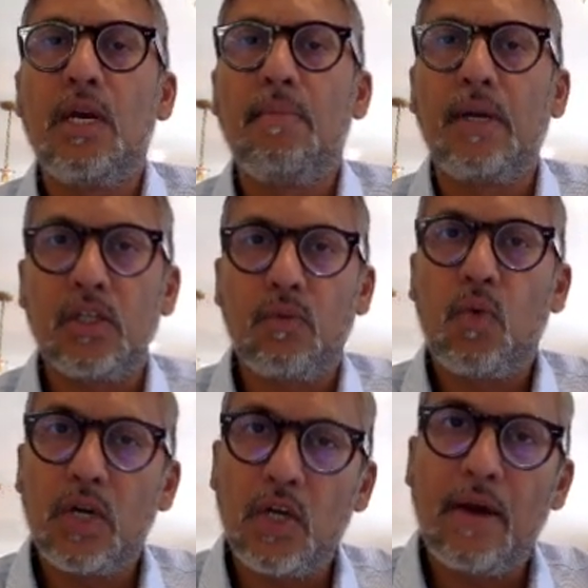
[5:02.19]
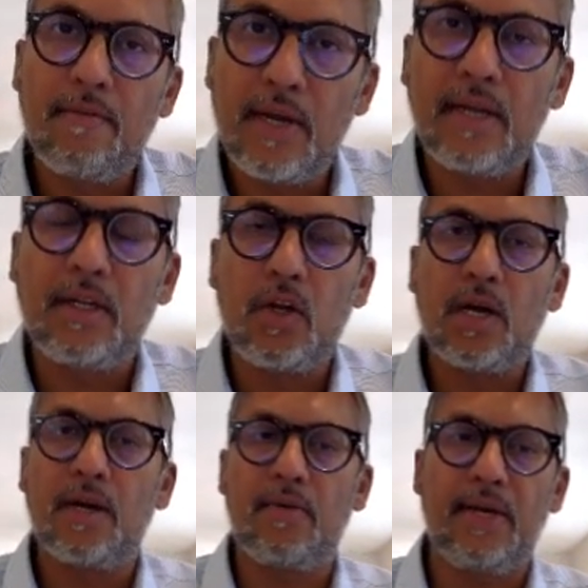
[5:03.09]
because of what you have done in your
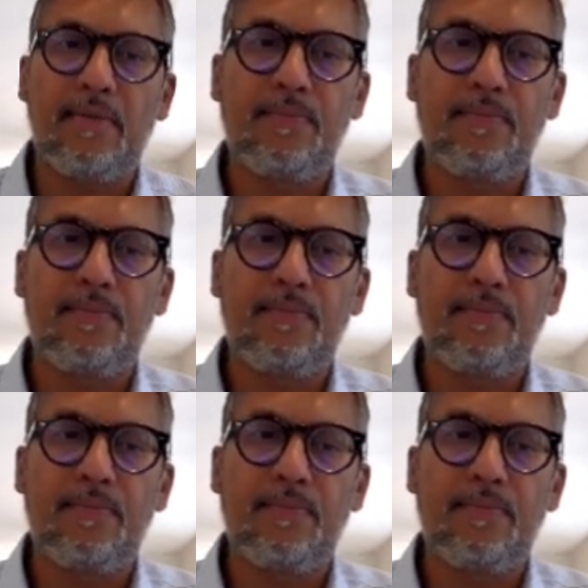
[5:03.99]
career.